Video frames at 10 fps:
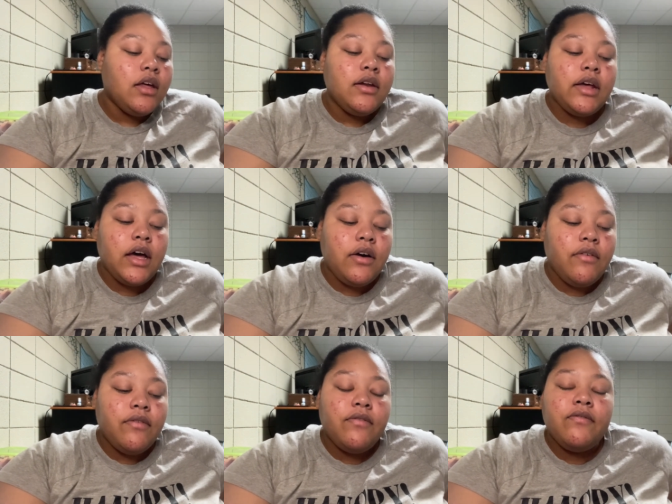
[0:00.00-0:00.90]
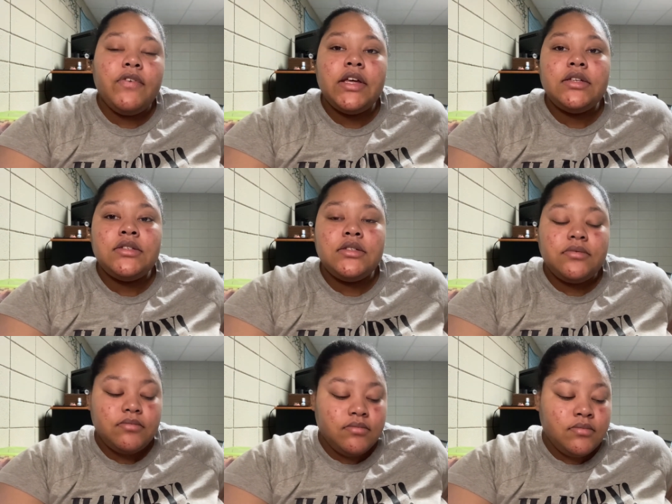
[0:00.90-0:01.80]
Now, Fizz
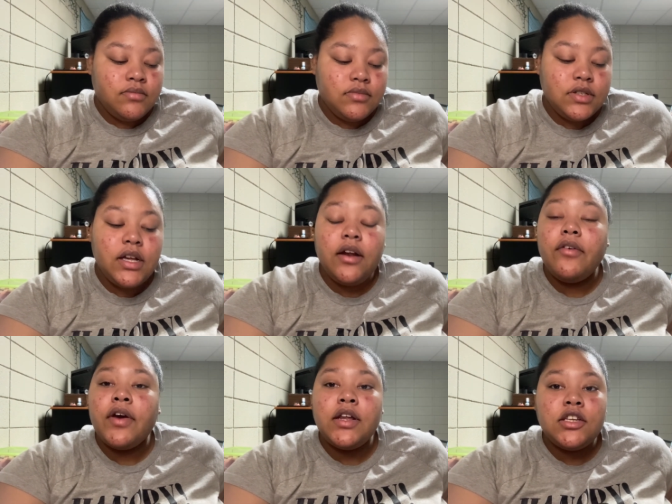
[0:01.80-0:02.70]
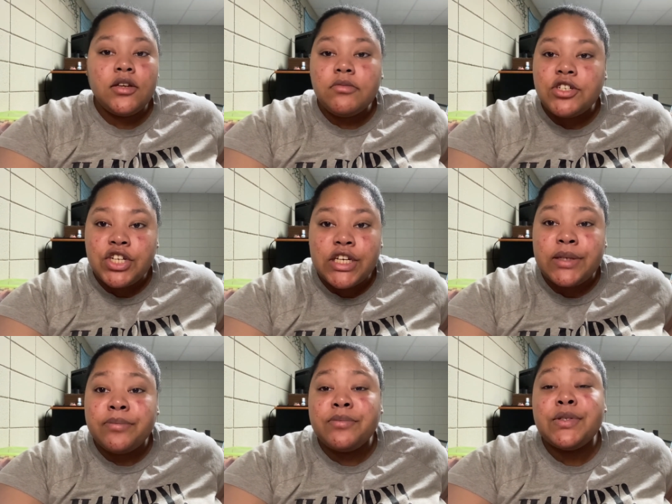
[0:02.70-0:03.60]
said green team's
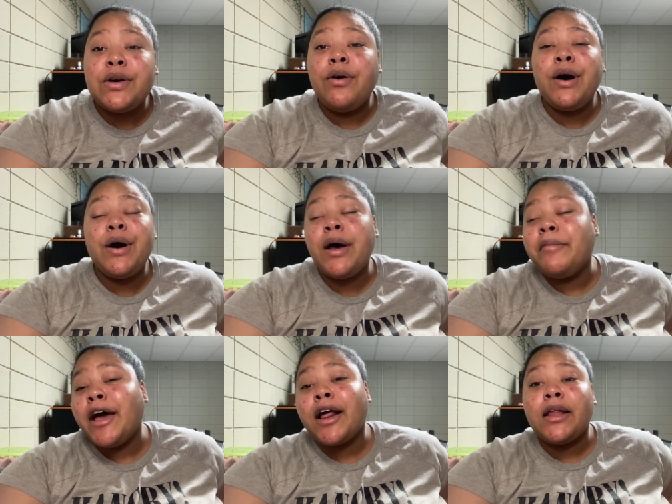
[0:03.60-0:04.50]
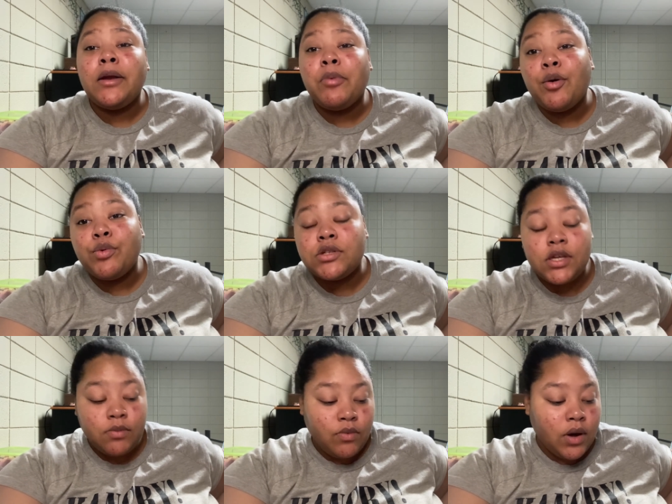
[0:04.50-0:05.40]
cheating, so automatically the purple
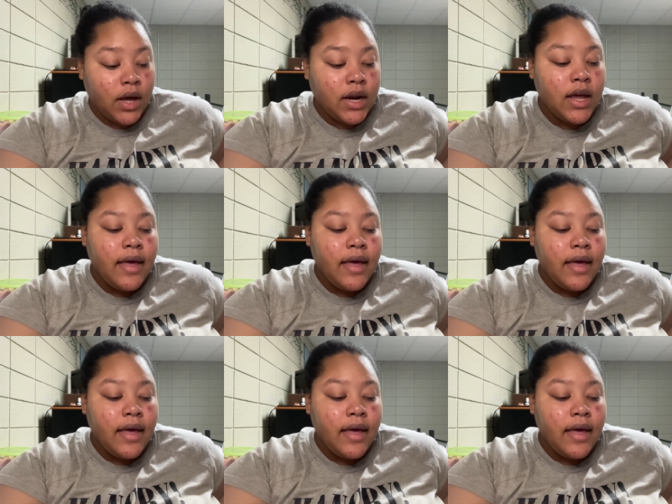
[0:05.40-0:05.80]
team won,